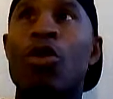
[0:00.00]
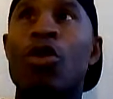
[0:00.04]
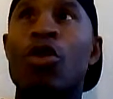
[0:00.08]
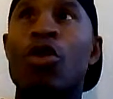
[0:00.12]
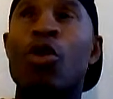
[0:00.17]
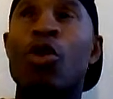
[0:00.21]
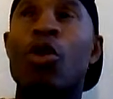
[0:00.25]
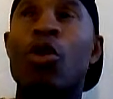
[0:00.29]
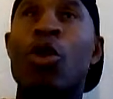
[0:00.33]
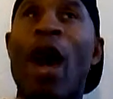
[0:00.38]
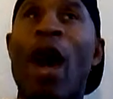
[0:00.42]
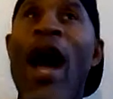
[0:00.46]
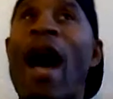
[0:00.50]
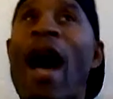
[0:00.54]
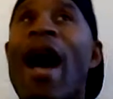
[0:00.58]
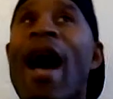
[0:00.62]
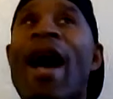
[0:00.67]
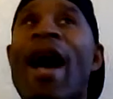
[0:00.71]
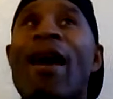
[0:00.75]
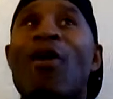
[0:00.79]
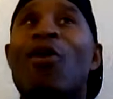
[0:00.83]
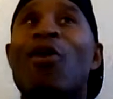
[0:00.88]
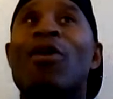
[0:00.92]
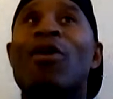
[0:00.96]
to
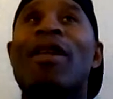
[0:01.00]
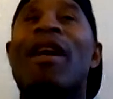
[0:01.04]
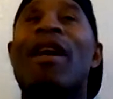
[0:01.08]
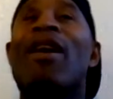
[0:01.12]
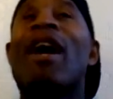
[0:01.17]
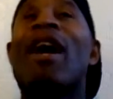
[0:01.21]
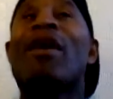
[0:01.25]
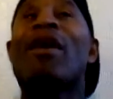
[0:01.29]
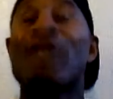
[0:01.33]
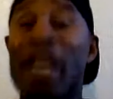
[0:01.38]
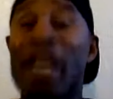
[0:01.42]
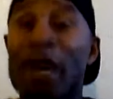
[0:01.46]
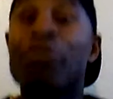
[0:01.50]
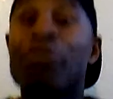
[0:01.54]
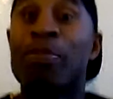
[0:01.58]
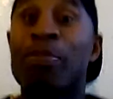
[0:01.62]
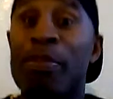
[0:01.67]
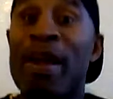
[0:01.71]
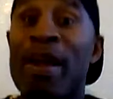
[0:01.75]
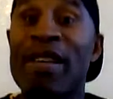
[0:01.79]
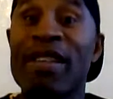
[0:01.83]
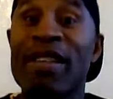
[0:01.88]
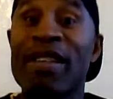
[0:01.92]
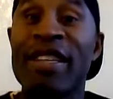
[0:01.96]
hide or not,
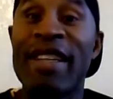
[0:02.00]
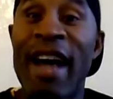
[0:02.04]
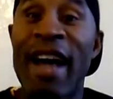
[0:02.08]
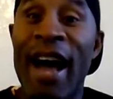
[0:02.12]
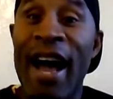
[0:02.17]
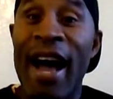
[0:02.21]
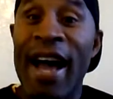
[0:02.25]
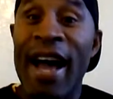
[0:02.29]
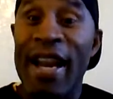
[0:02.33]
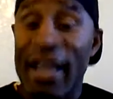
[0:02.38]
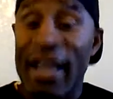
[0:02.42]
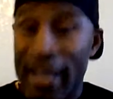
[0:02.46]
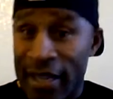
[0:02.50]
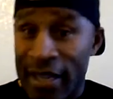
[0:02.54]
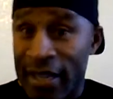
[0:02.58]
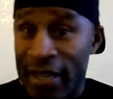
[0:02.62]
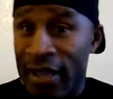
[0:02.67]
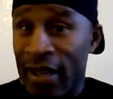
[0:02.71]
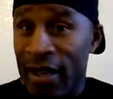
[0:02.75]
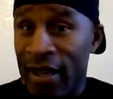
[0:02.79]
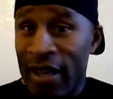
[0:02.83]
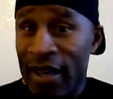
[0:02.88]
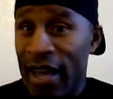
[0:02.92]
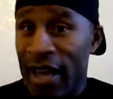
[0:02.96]
basically to hide it
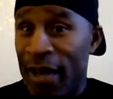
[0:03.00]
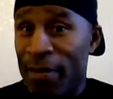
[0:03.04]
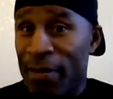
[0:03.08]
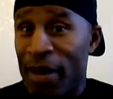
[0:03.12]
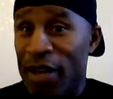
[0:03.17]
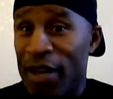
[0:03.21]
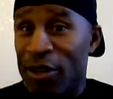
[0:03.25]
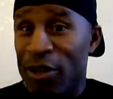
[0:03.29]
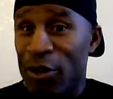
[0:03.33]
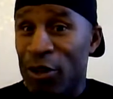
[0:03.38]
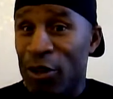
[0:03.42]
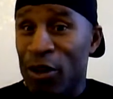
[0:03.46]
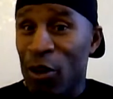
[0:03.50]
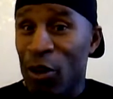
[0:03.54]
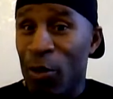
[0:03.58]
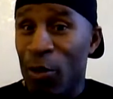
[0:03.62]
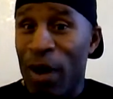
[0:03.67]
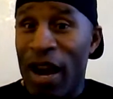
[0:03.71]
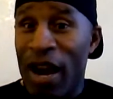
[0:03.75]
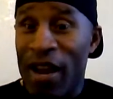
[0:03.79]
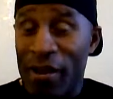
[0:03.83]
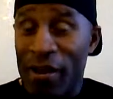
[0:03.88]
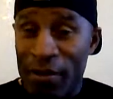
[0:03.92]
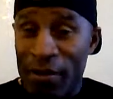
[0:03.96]
and make sure
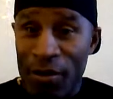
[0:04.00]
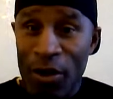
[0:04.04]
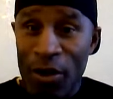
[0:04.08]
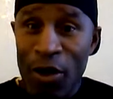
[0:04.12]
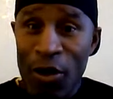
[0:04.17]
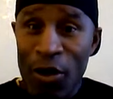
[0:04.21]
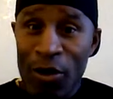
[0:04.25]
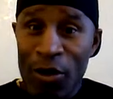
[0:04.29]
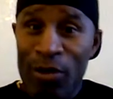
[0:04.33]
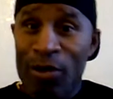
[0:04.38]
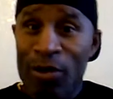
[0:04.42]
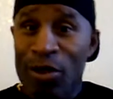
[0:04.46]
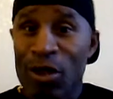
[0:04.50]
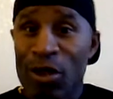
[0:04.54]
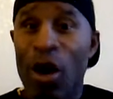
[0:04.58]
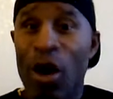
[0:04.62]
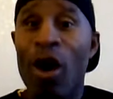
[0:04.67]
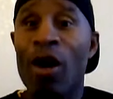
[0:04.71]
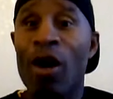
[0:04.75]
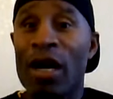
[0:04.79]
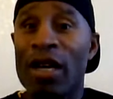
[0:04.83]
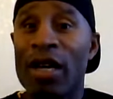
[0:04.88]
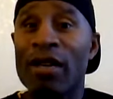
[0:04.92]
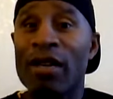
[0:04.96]
nobody
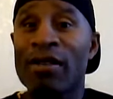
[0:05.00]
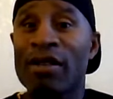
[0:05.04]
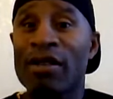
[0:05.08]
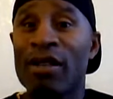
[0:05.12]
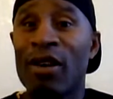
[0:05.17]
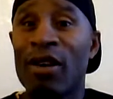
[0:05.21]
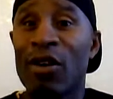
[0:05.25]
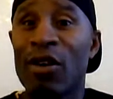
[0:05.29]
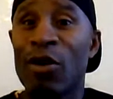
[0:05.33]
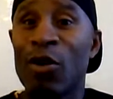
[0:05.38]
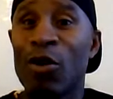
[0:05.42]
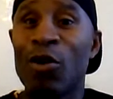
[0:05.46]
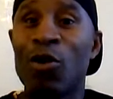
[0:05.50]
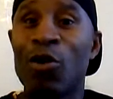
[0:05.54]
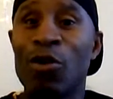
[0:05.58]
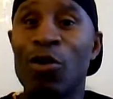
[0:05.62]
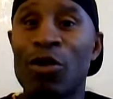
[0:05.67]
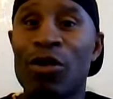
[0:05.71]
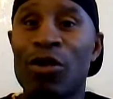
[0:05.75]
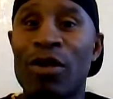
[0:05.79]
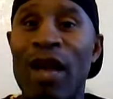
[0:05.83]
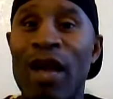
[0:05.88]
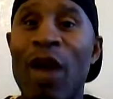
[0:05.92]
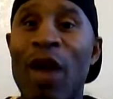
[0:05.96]
saw us.
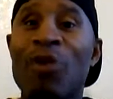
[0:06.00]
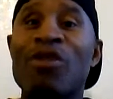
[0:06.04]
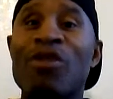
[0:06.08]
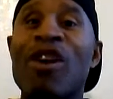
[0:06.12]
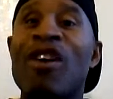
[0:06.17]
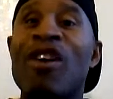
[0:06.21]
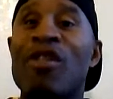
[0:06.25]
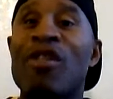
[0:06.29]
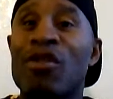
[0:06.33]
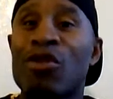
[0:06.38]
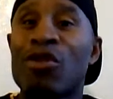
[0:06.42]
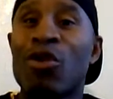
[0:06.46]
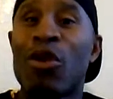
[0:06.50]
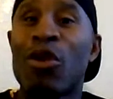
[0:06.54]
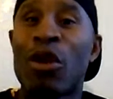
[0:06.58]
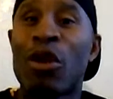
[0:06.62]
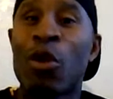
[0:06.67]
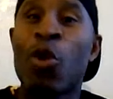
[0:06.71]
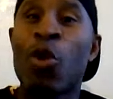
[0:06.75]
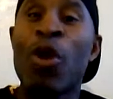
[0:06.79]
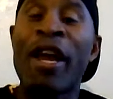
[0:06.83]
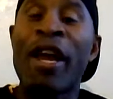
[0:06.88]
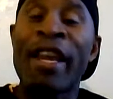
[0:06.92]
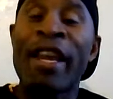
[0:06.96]
That was our sort
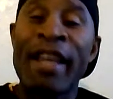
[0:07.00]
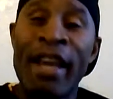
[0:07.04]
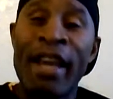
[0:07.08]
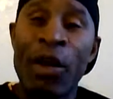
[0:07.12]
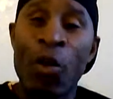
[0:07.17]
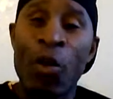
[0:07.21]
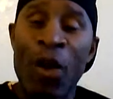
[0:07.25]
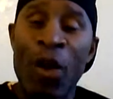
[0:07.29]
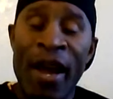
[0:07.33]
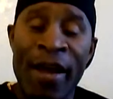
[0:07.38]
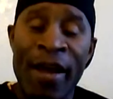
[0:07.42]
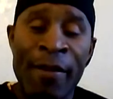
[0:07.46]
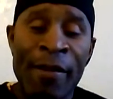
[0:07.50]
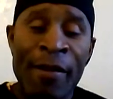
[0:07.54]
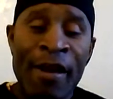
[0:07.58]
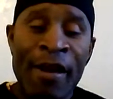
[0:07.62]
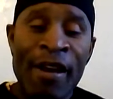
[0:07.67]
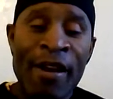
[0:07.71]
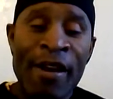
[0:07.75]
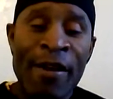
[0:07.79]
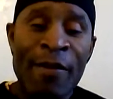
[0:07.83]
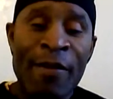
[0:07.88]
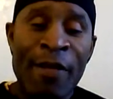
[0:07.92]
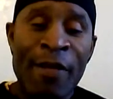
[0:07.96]
of quick getaway.
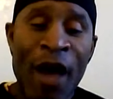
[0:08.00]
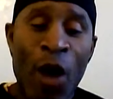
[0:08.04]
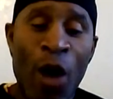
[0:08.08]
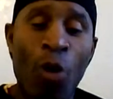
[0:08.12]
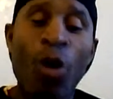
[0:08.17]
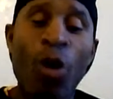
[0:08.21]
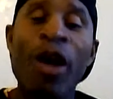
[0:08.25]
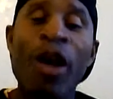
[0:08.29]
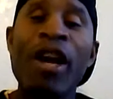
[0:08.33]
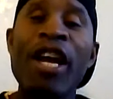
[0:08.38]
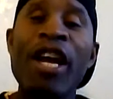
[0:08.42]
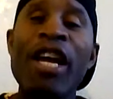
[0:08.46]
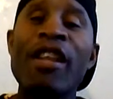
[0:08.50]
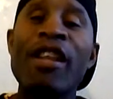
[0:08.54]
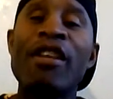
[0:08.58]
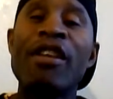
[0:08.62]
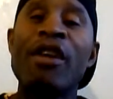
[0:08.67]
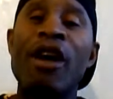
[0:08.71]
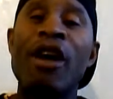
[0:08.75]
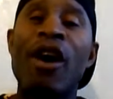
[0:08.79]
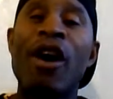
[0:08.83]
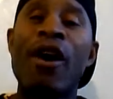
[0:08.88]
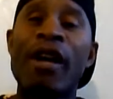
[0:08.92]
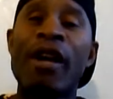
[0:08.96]
Now we're in
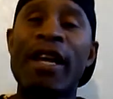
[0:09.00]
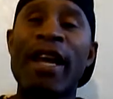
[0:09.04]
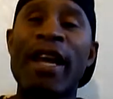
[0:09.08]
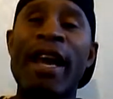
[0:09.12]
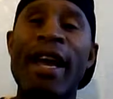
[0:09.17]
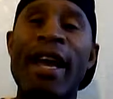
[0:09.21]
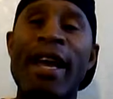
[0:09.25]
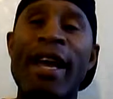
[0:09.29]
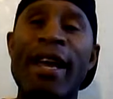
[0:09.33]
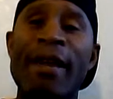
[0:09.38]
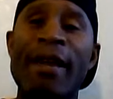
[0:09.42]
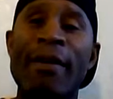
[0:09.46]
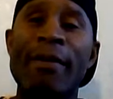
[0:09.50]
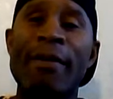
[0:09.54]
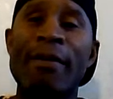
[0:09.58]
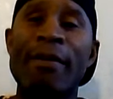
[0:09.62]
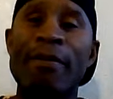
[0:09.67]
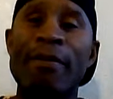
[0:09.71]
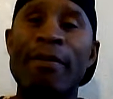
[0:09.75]
the arcade